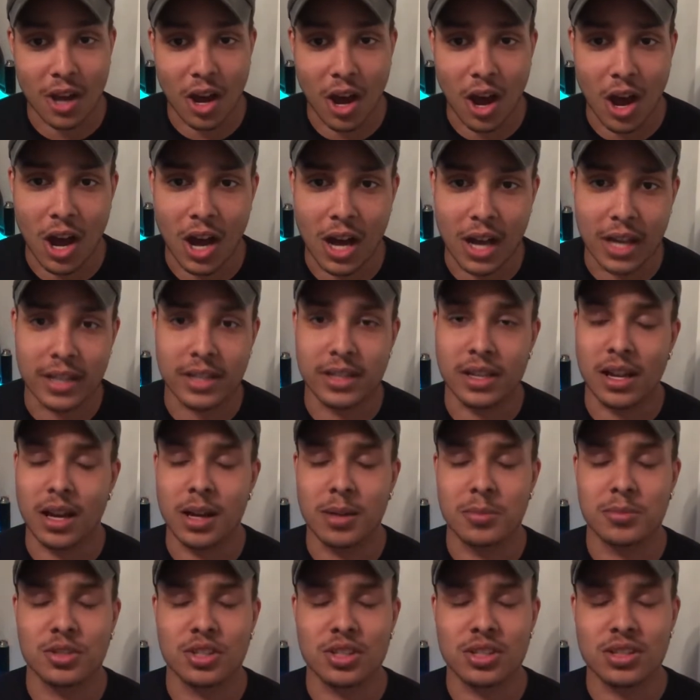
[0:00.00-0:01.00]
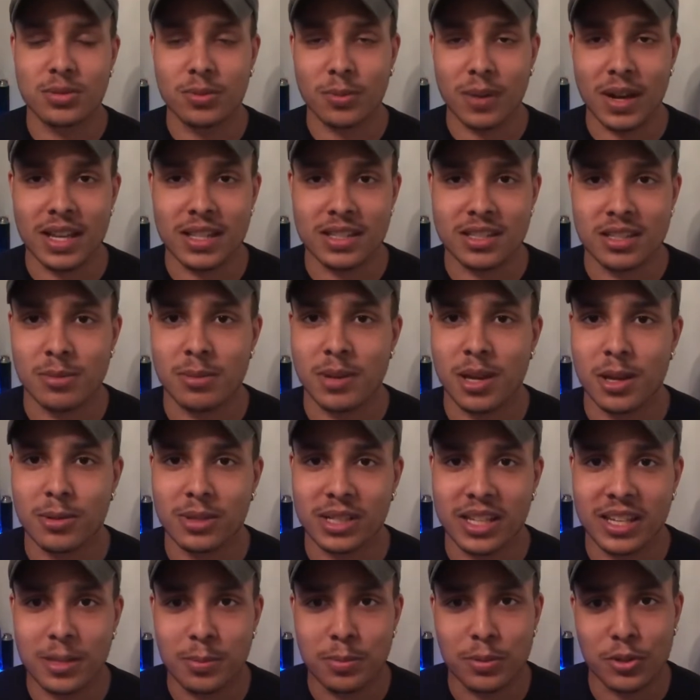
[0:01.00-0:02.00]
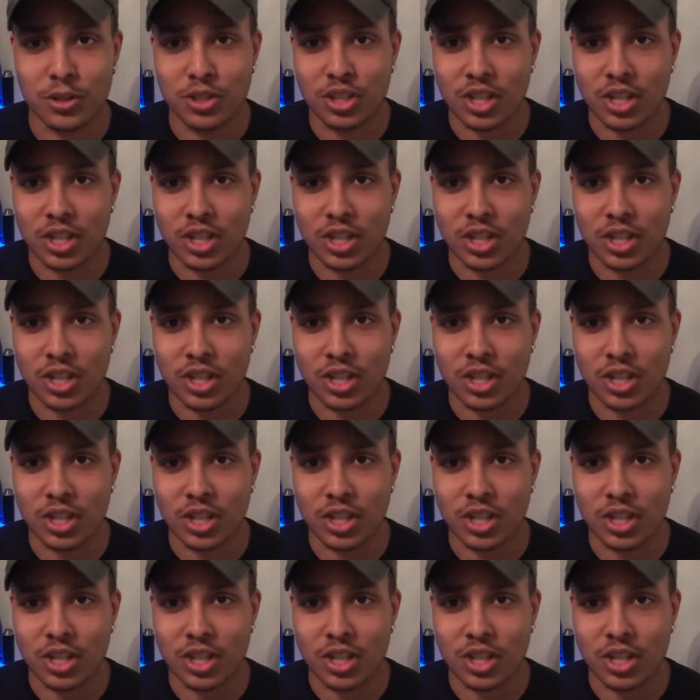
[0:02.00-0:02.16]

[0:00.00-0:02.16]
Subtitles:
on just ways to be able to keep your